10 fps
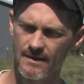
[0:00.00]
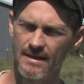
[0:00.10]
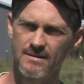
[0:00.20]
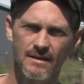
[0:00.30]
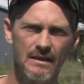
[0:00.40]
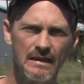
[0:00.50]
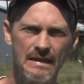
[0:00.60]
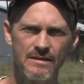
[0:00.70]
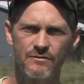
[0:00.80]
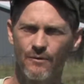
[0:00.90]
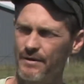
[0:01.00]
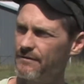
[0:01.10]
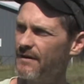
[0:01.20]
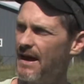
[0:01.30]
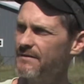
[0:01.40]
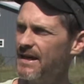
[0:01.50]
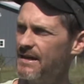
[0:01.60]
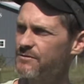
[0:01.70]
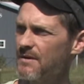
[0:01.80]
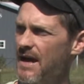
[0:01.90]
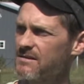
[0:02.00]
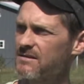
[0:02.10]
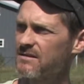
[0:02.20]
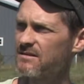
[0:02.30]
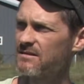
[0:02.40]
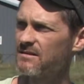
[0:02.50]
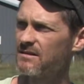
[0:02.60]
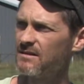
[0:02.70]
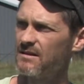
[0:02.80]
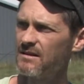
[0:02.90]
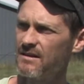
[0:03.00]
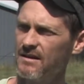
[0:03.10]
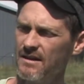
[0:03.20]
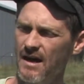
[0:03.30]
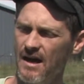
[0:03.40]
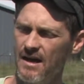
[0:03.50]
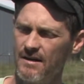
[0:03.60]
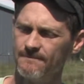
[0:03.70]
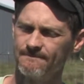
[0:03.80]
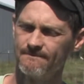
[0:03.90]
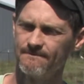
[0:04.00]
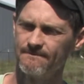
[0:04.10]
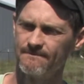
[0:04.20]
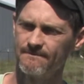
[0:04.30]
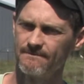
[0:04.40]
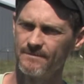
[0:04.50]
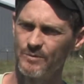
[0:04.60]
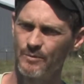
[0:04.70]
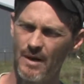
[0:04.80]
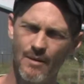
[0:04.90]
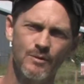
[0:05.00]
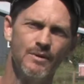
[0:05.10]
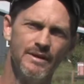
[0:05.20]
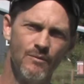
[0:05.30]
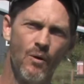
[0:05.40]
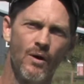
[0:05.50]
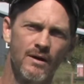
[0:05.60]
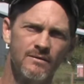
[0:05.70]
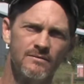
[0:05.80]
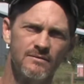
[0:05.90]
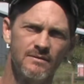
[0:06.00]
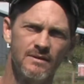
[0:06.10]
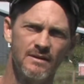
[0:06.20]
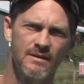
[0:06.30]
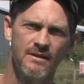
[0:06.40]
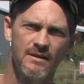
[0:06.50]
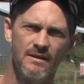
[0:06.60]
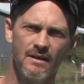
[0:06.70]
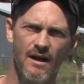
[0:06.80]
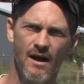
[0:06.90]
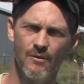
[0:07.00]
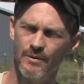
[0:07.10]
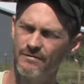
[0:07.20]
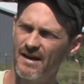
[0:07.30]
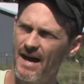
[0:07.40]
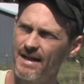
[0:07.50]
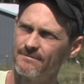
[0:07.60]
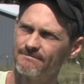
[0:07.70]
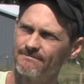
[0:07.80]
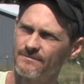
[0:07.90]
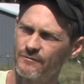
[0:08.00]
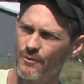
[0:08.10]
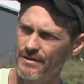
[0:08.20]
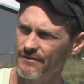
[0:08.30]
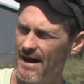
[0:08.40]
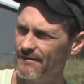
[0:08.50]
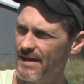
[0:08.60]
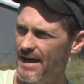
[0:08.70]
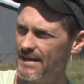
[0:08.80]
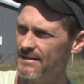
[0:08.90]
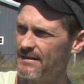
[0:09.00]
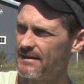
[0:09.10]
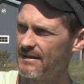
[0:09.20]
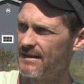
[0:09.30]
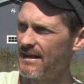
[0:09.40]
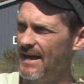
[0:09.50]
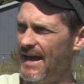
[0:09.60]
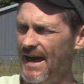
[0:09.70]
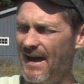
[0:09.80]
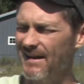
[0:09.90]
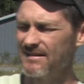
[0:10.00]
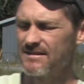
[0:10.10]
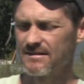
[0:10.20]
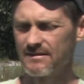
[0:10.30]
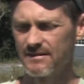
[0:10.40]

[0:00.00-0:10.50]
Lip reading: gets at least 45 days rest, probably more. We've got 45 head and